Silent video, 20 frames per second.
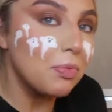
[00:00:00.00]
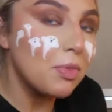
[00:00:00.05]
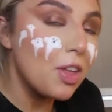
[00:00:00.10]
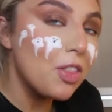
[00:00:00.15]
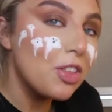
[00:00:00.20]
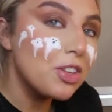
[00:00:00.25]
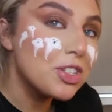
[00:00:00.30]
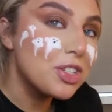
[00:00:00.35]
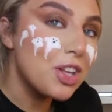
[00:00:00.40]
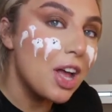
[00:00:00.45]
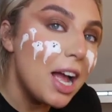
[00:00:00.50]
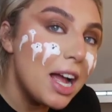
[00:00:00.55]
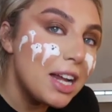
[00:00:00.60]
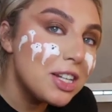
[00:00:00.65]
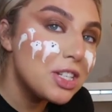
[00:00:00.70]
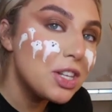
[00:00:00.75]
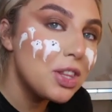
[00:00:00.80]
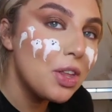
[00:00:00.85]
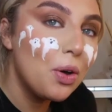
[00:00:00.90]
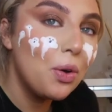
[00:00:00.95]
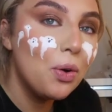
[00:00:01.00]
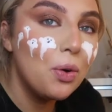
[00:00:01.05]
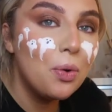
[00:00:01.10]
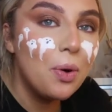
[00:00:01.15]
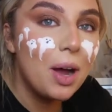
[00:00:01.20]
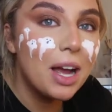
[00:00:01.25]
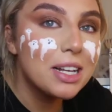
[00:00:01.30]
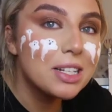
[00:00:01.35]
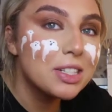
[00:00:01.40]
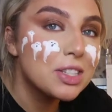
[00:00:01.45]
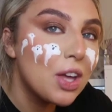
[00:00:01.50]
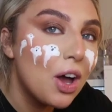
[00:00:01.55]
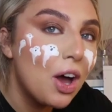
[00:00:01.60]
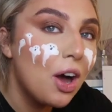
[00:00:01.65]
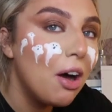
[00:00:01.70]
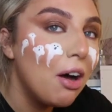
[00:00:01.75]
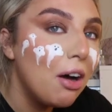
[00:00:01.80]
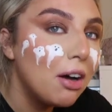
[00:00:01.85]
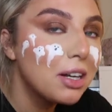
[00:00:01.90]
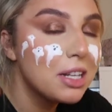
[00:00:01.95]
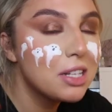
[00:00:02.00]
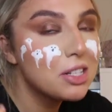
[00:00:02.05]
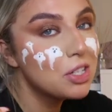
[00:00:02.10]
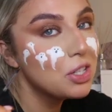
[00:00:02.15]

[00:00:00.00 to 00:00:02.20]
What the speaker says: The sides are always the hardest